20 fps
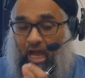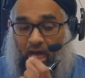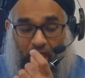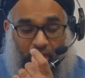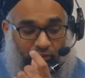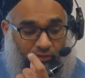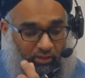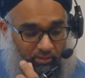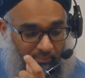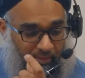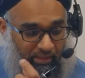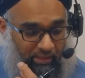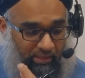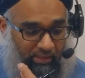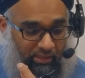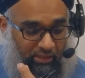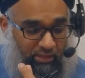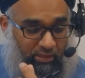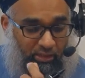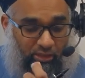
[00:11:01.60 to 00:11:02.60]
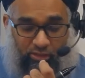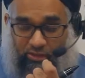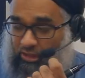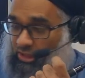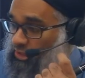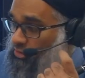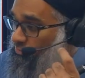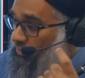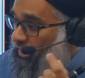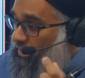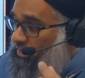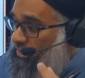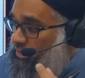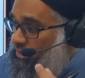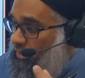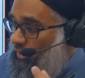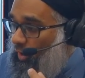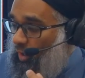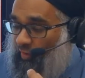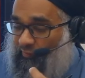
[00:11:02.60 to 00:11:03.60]
azama, the
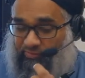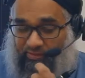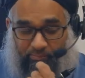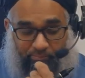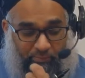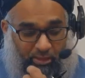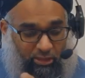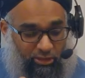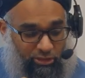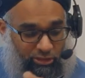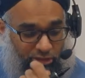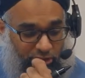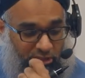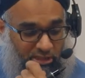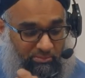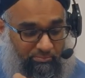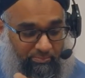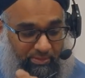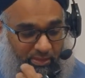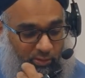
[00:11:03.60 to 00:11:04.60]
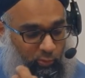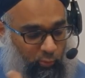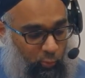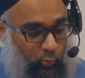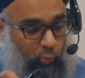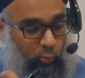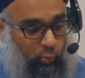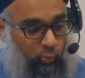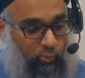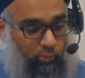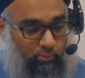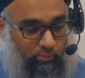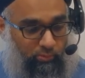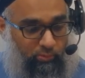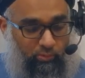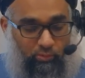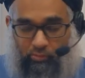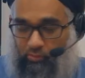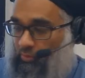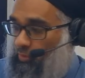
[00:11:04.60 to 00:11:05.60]
grandeur of the makshi minhu.
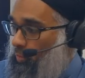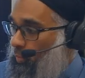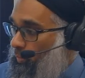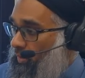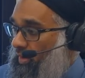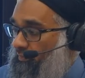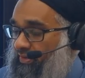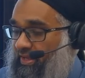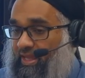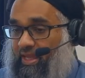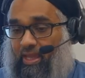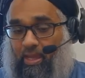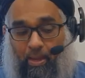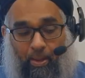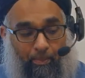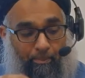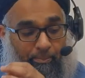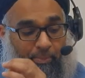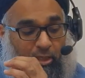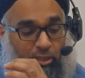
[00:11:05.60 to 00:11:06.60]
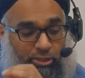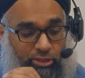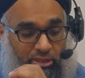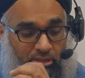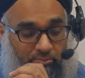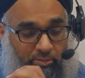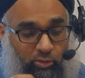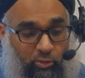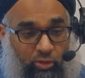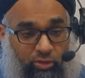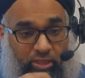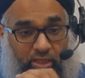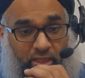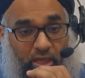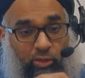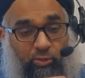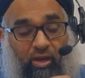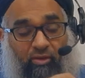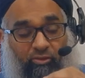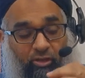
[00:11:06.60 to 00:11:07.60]
We have a makshi minhu, the thing
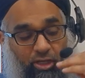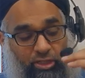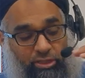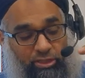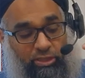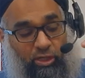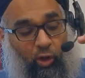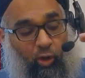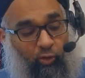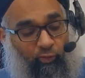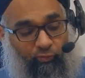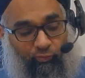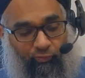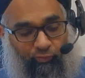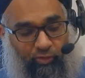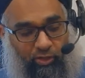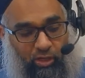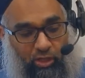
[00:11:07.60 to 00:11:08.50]
that you have khashya of.